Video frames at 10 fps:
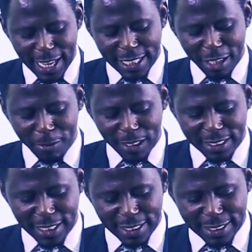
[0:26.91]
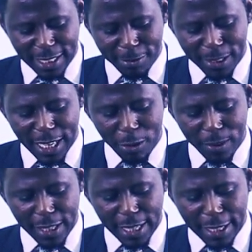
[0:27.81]
And then verse thirty-seven. Are you
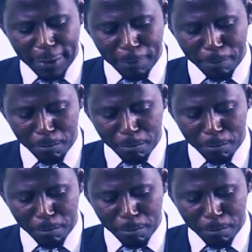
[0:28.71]
there?